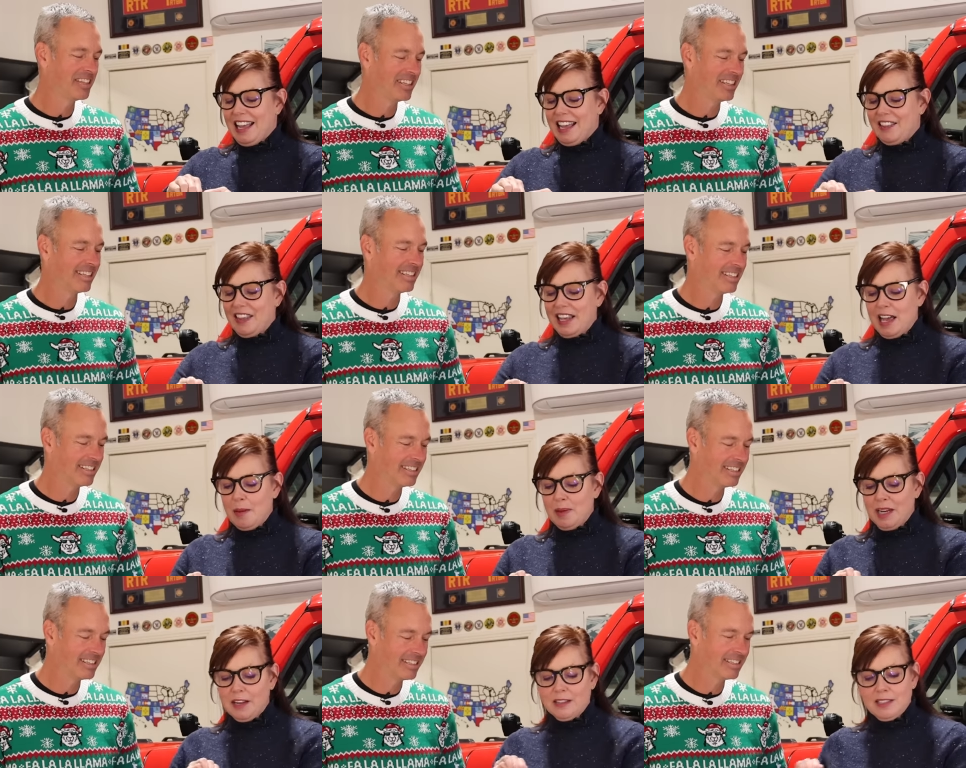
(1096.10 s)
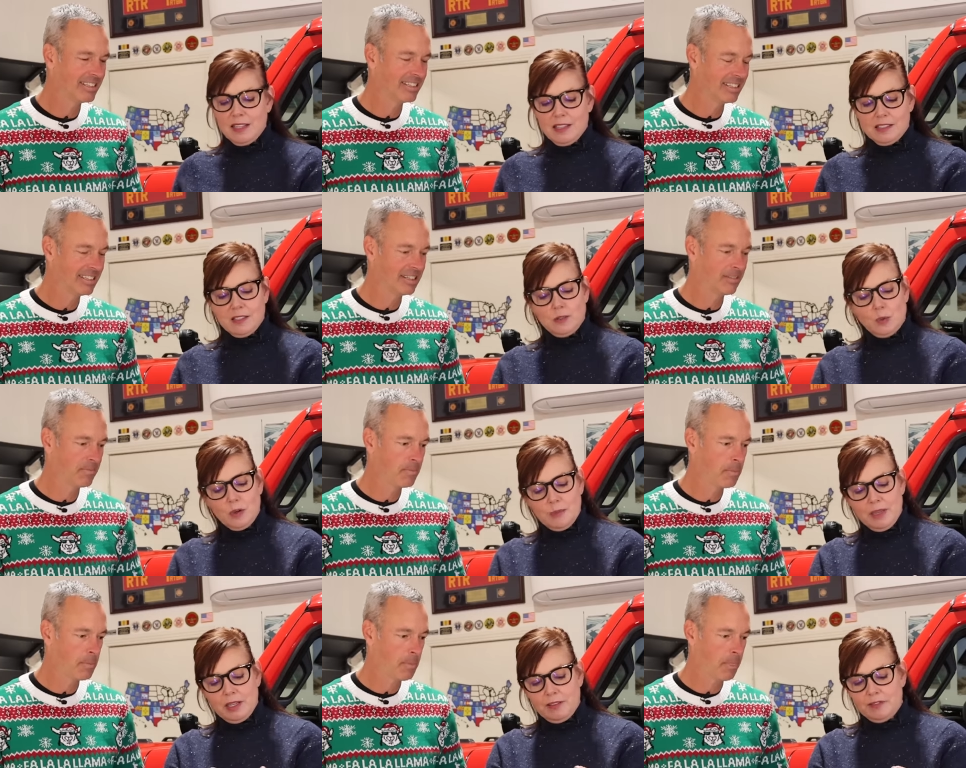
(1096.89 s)
Speaker 1: And they come in an
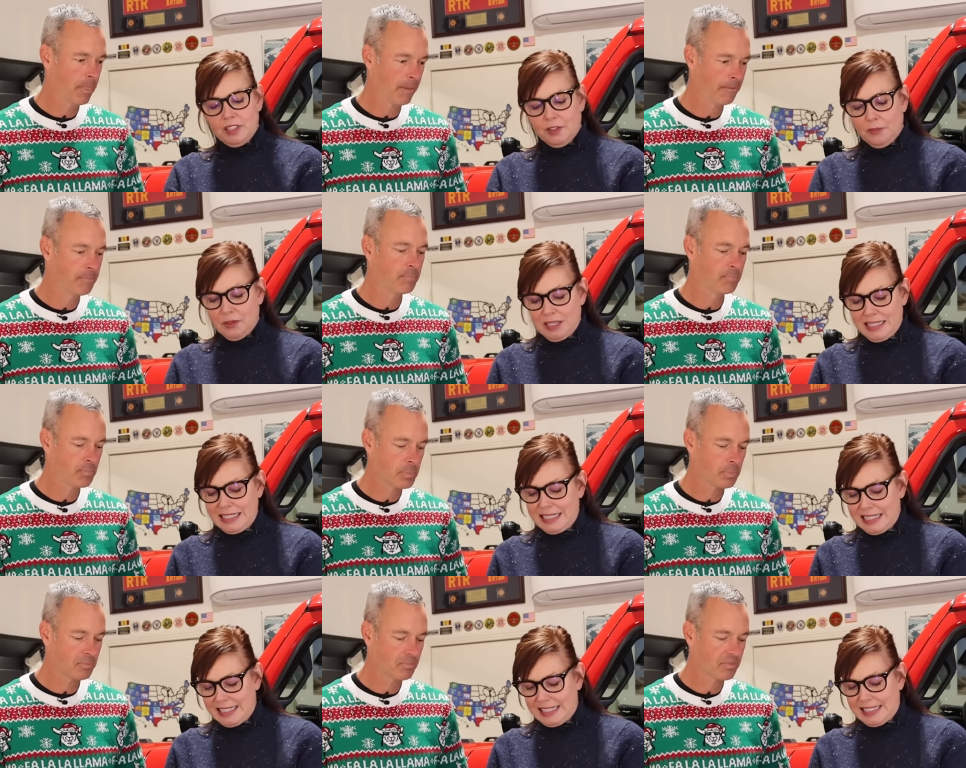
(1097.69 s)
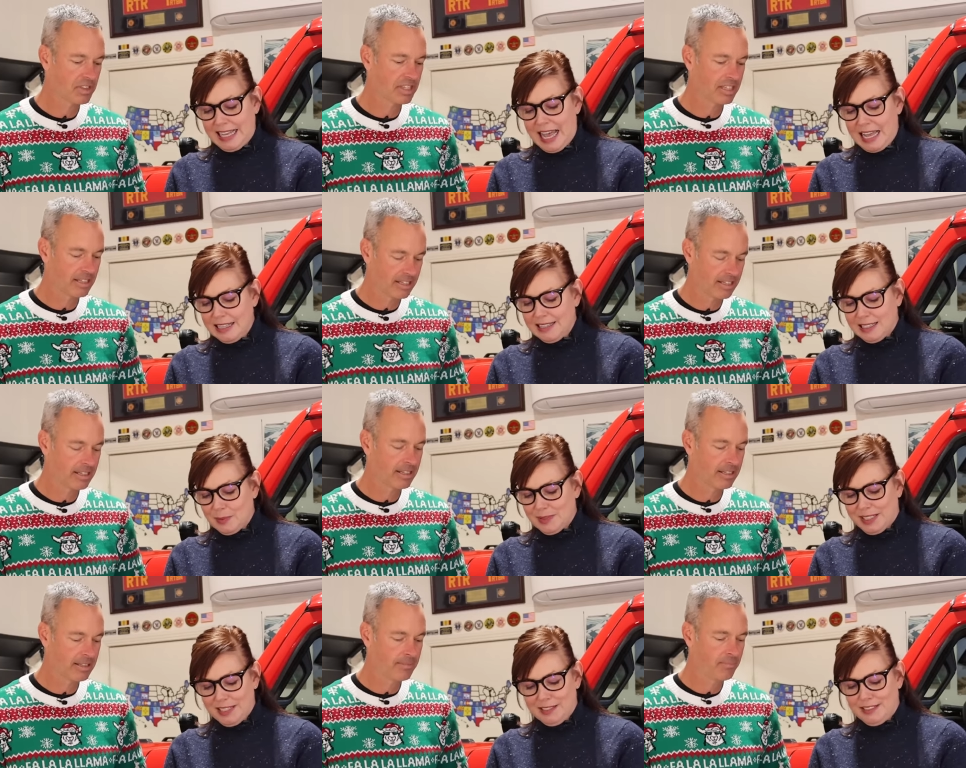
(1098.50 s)
assortment of different scents. I
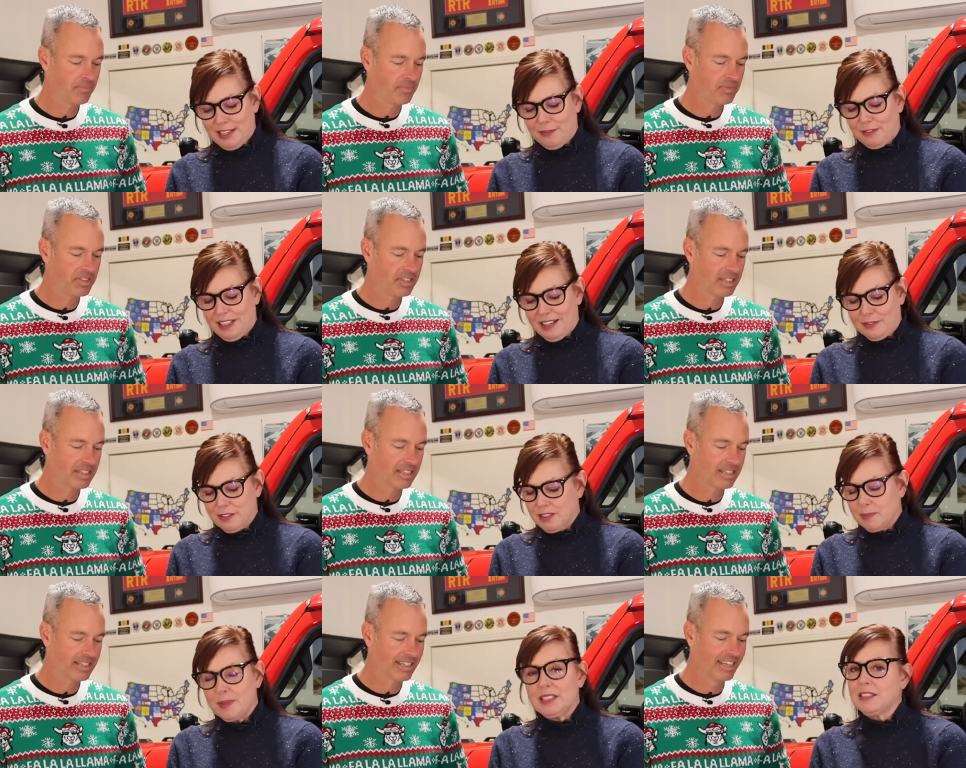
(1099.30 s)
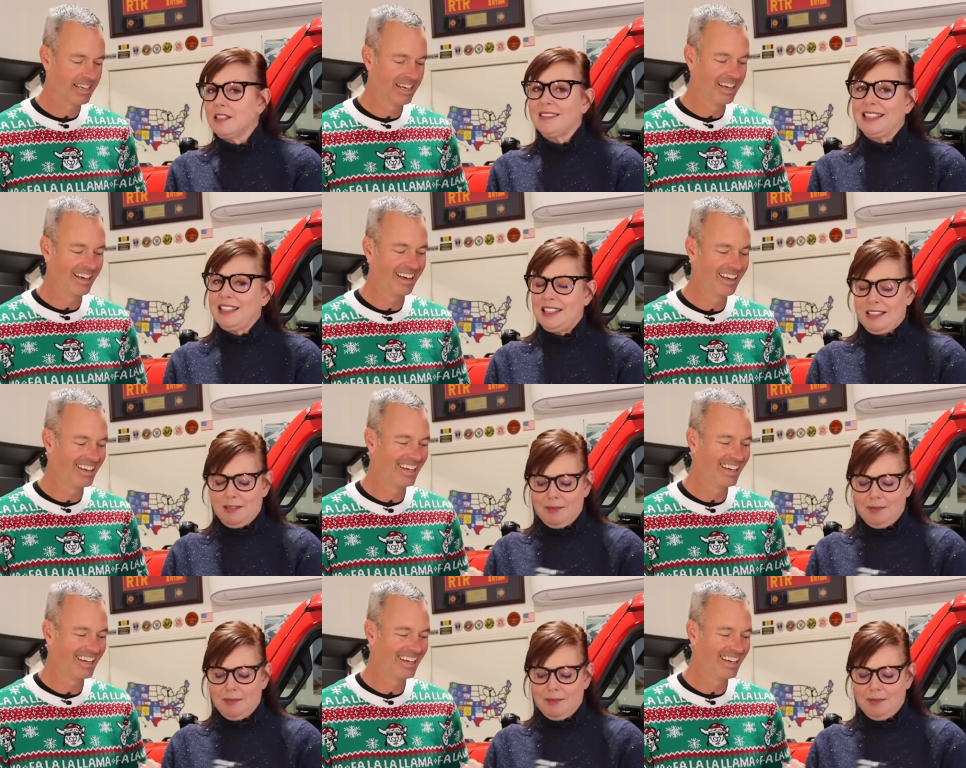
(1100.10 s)
was going to say flavors, but don't eat them.